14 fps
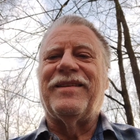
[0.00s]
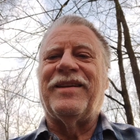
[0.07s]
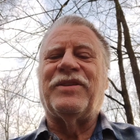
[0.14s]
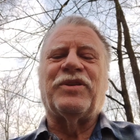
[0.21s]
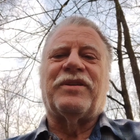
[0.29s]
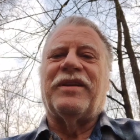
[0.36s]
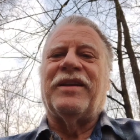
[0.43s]

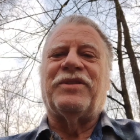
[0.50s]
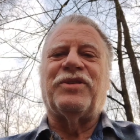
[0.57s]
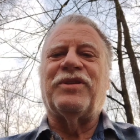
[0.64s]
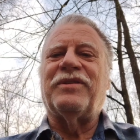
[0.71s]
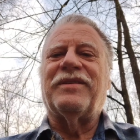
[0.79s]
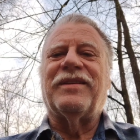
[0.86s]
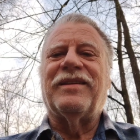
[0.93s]
It's a, it's
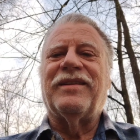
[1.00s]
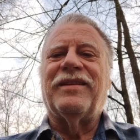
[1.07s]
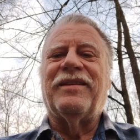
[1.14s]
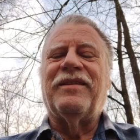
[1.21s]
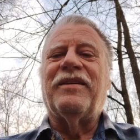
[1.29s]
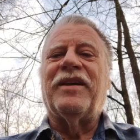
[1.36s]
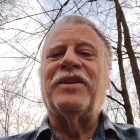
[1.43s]
a,
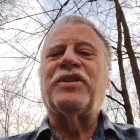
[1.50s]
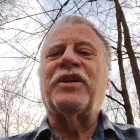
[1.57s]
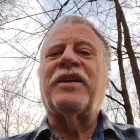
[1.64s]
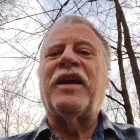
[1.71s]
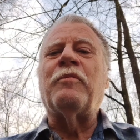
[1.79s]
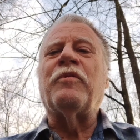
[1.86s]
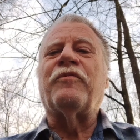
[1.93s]
it's a
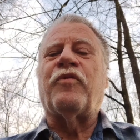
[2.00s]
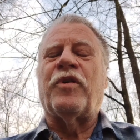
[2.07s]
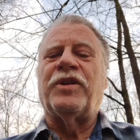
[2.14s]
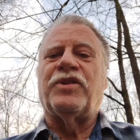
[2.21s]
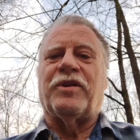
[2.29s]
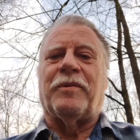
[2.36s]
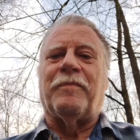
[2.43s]
game of
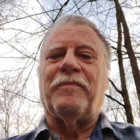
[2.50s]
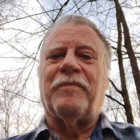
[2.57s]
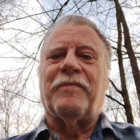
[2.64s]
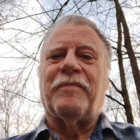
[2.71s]
friendship.